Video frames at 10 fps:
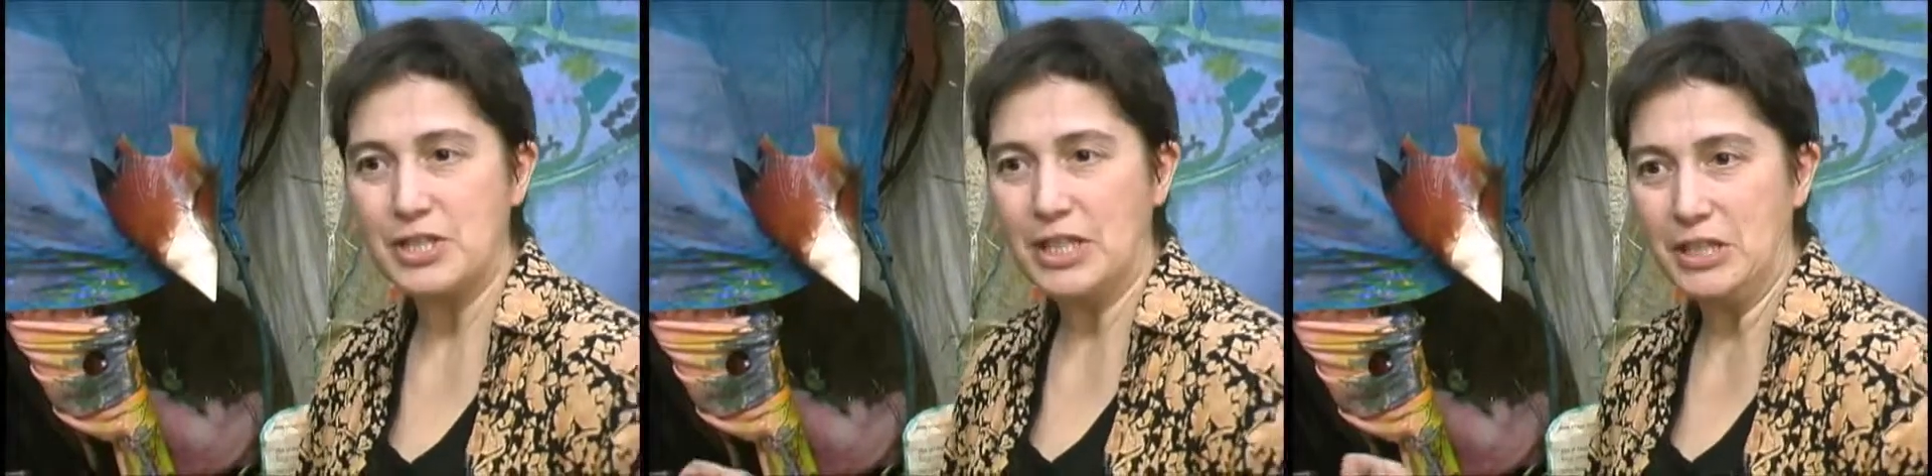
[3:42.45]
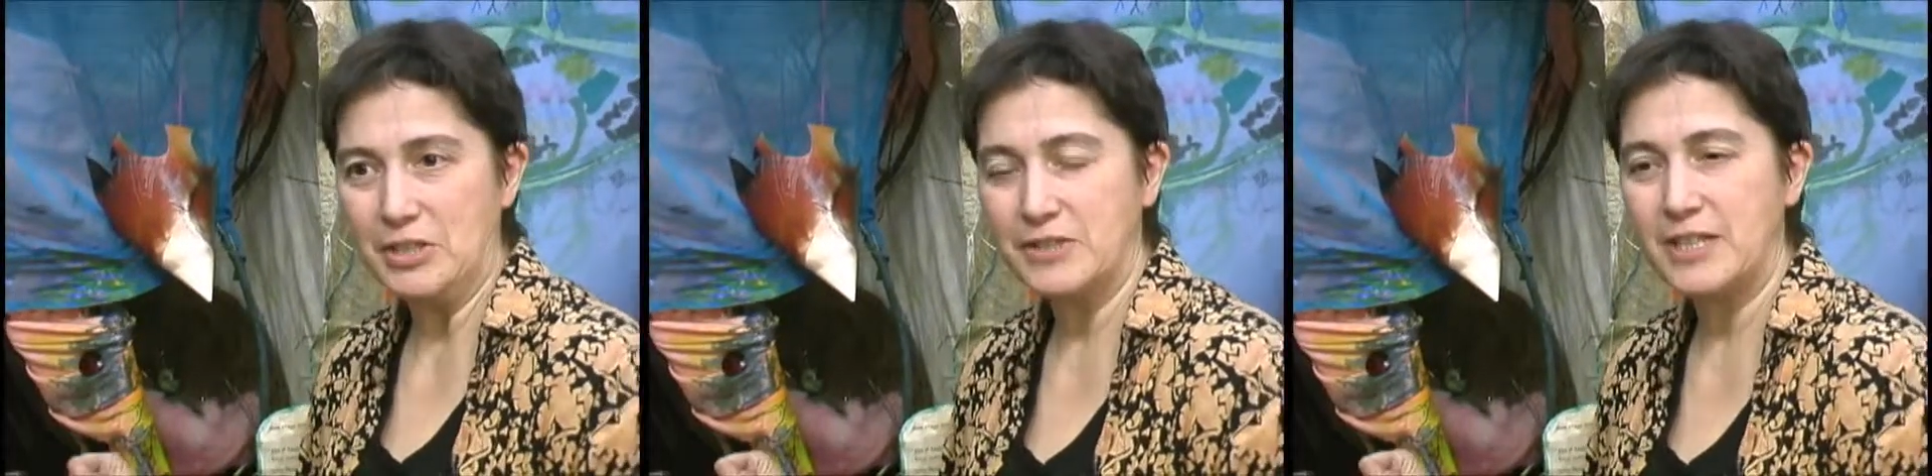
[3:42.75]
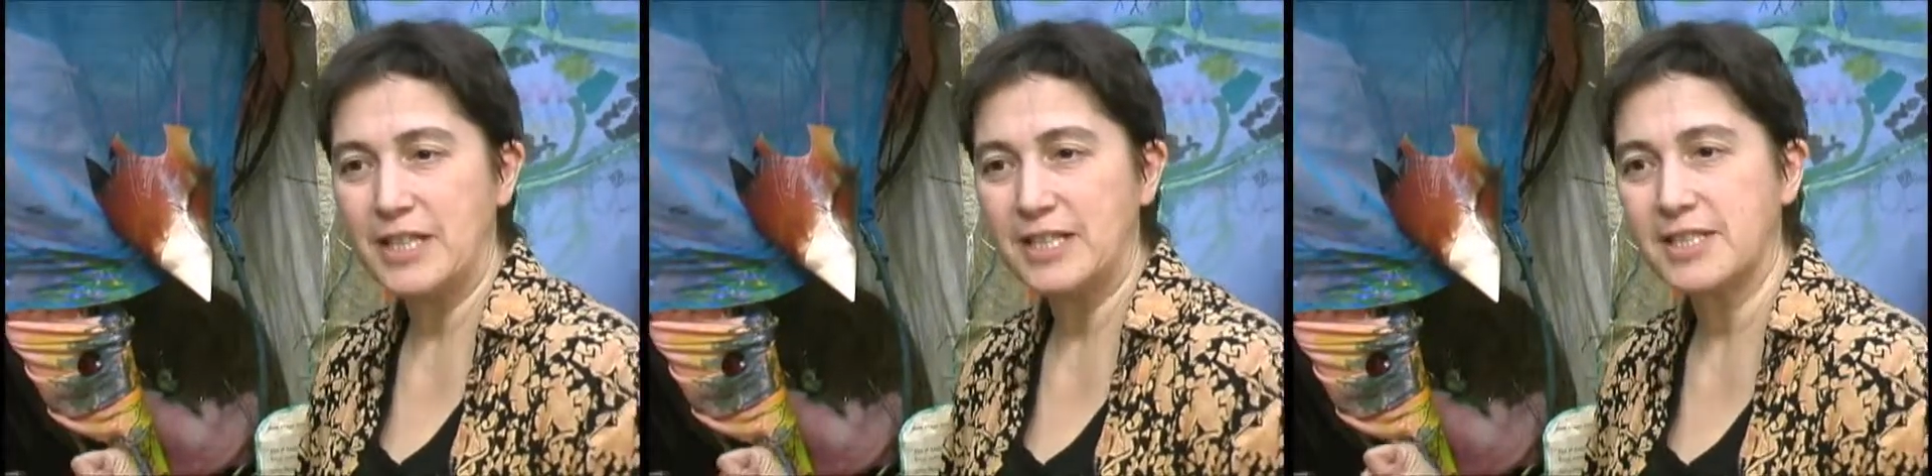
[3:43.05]
I use
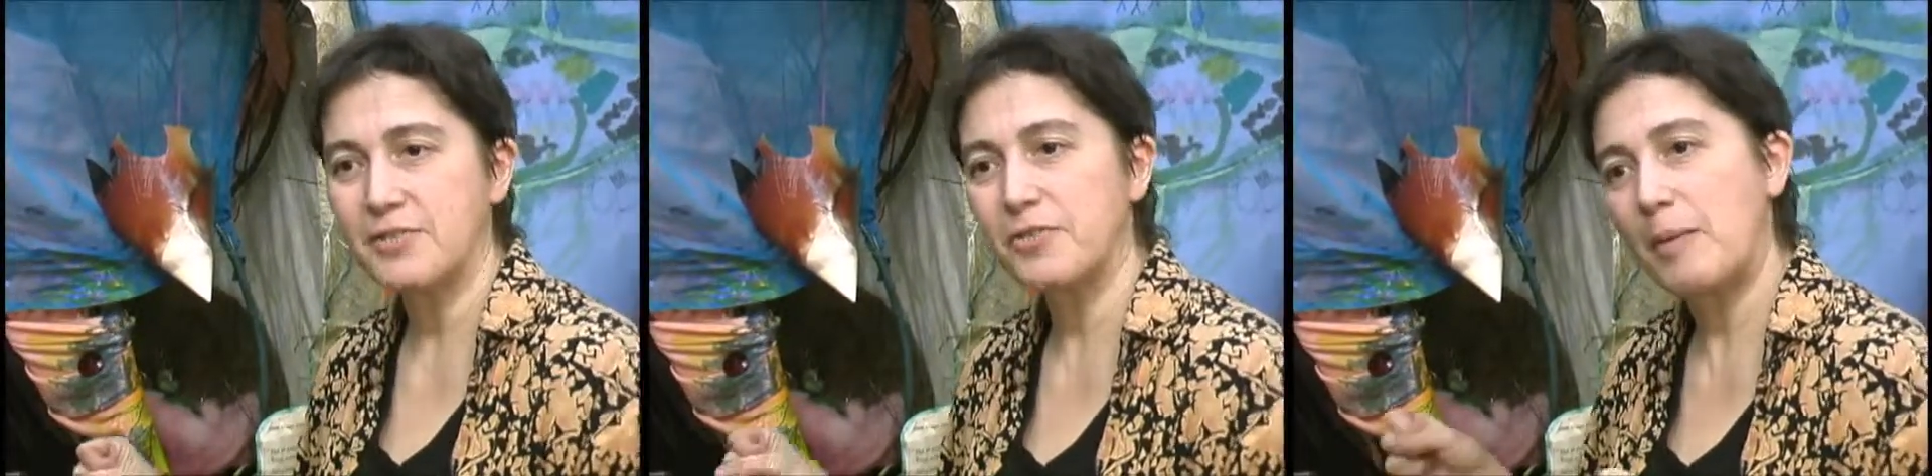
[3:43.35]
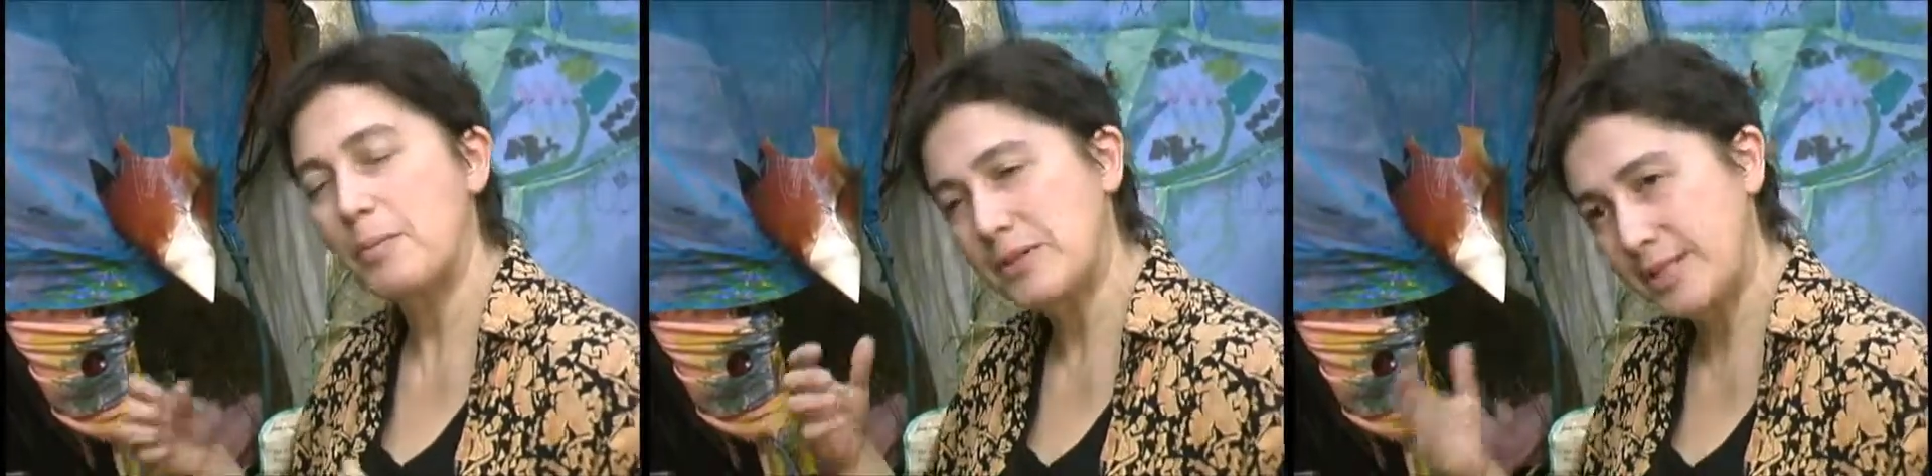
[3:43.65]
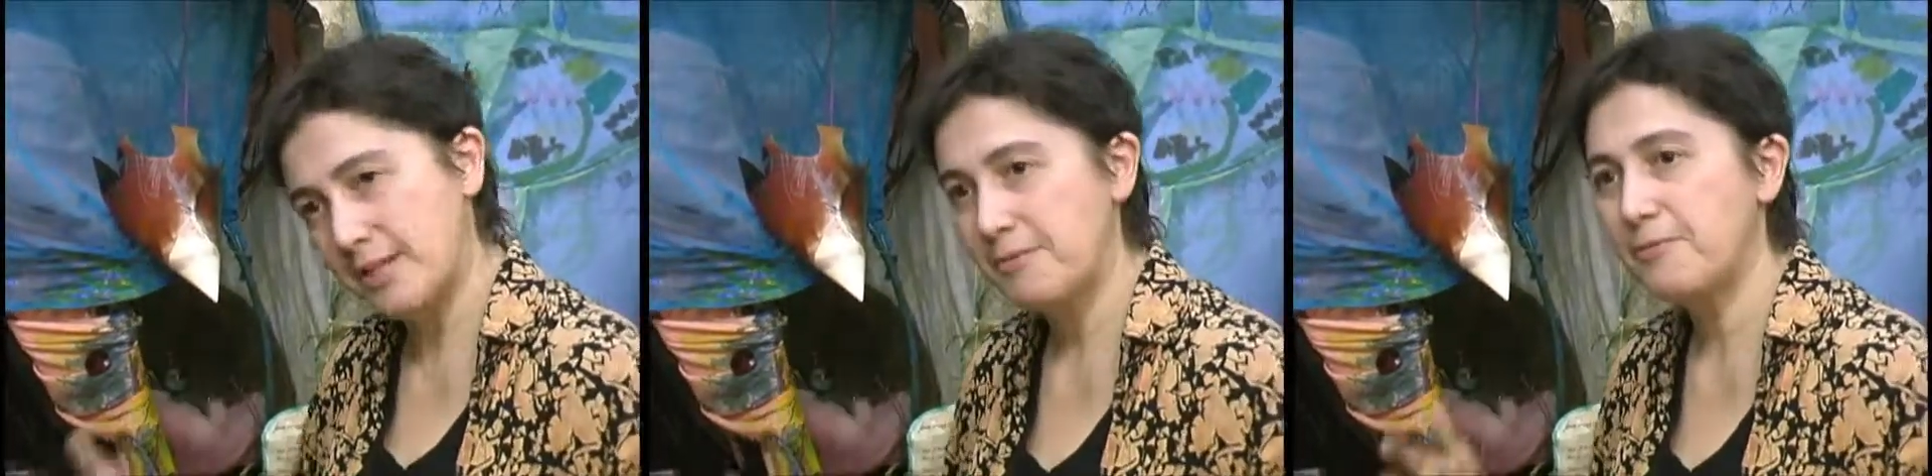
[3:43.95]
things that
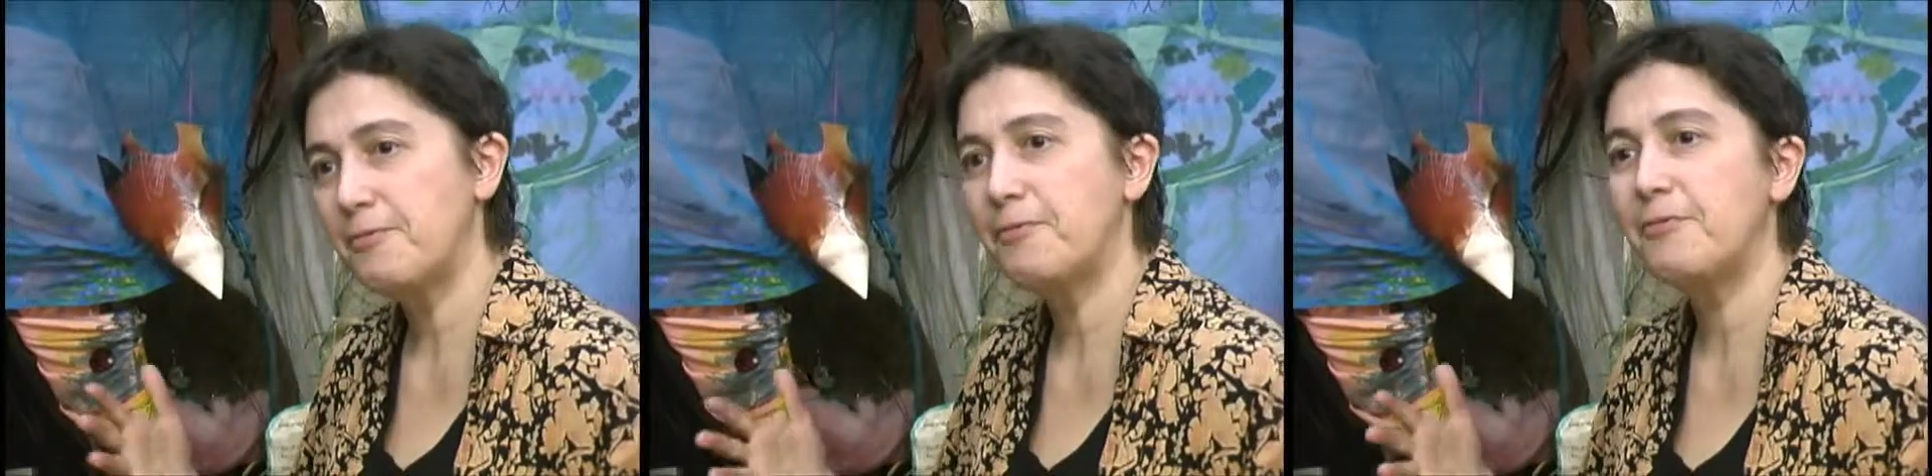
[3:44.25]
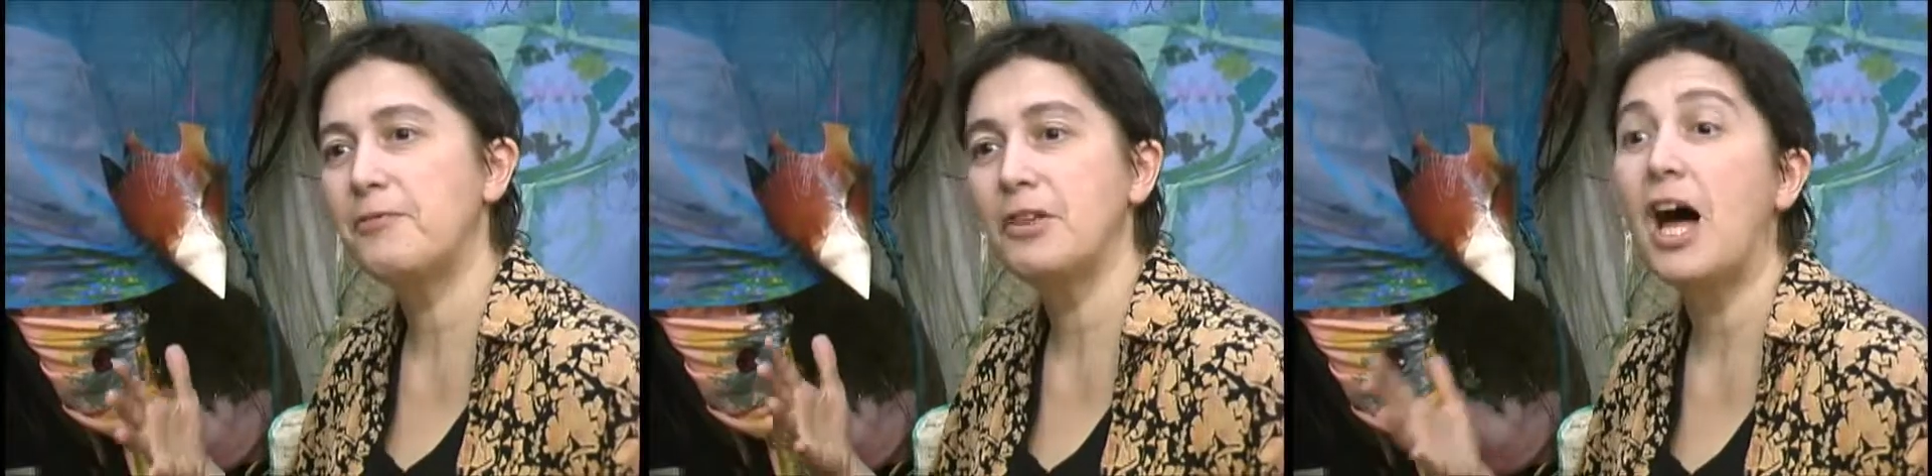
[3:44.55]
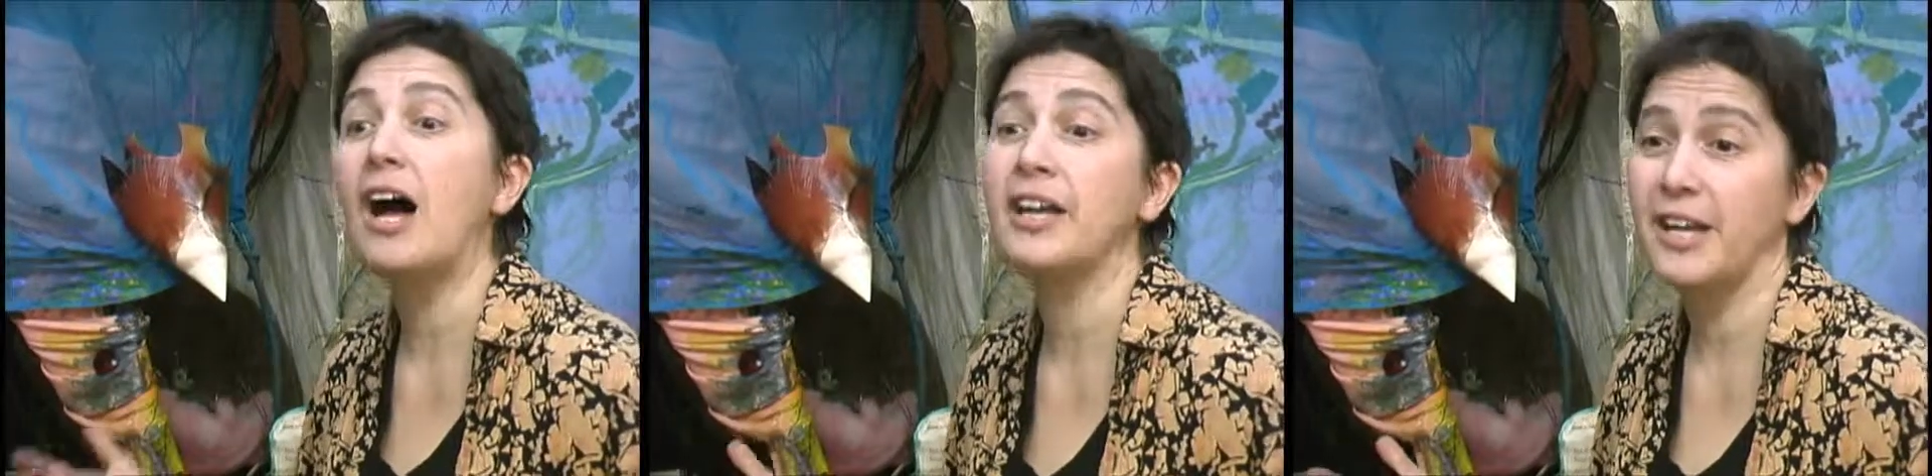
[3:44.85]
represent
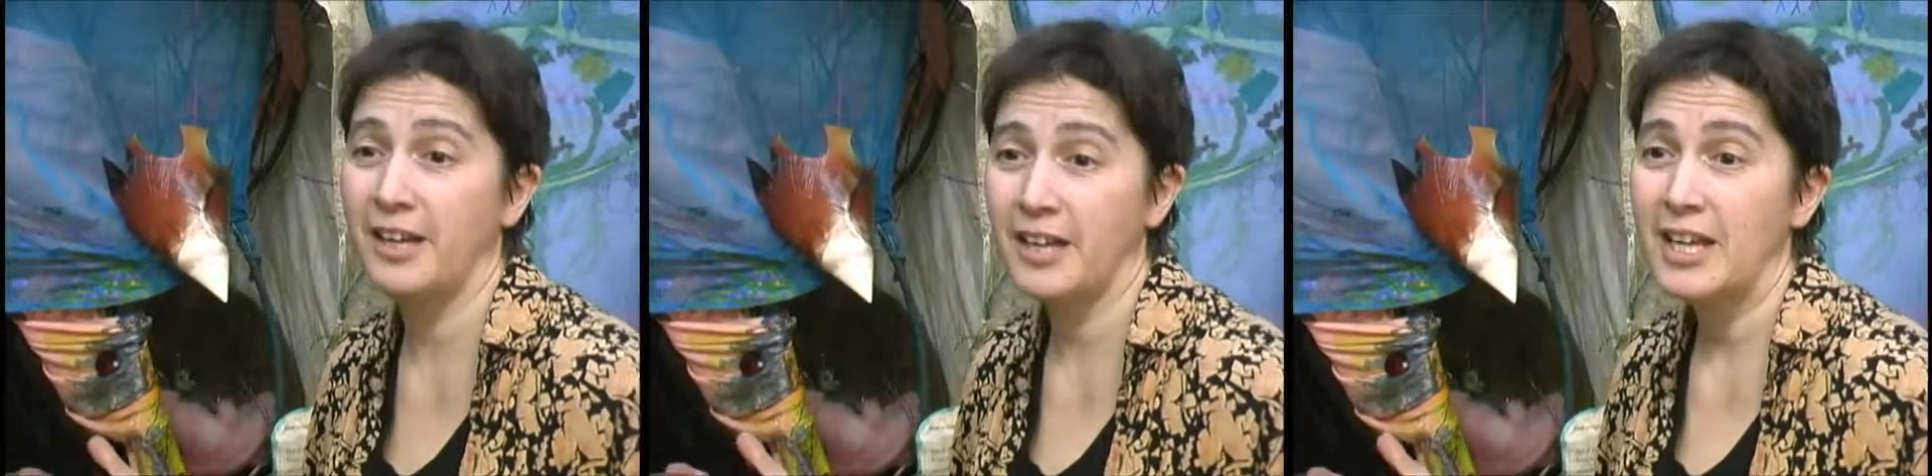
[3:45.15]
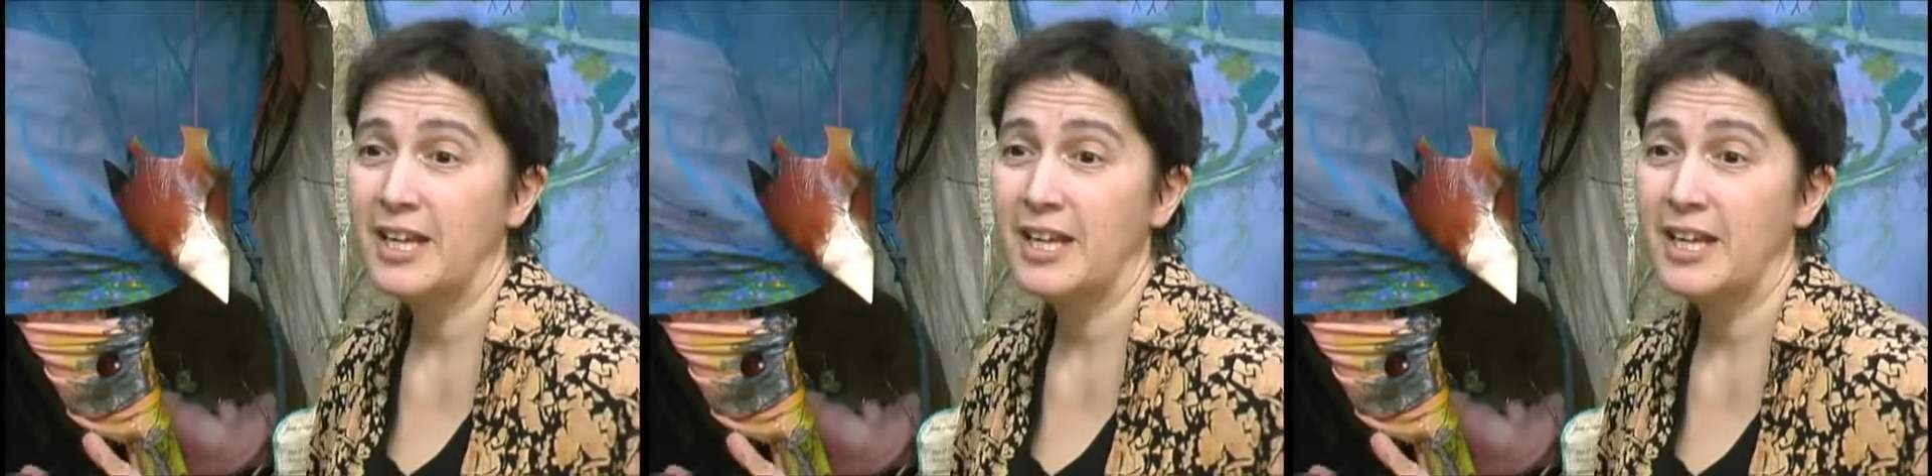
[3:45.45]
flying,